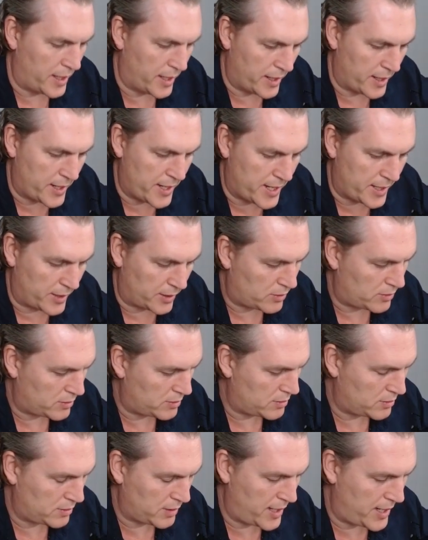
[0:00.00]
And
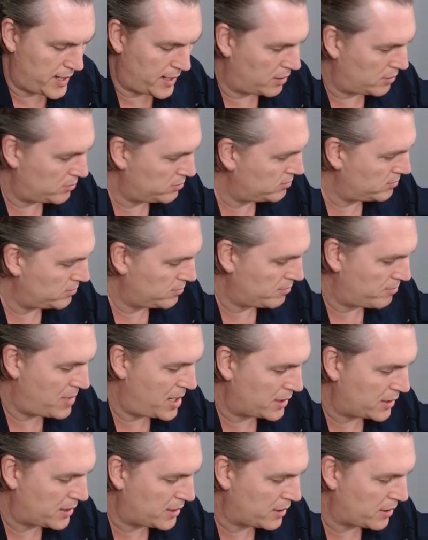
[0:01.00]
our
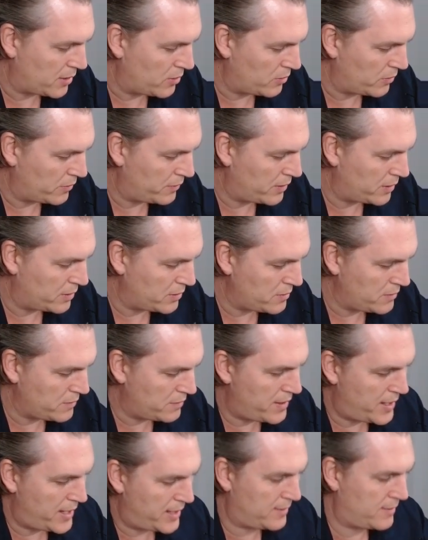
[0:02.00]
monk can also use
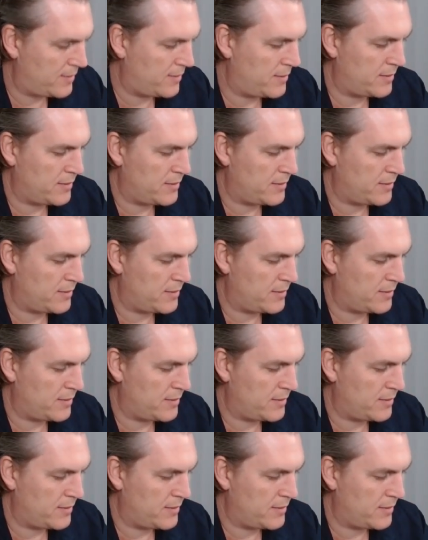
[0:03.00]
that.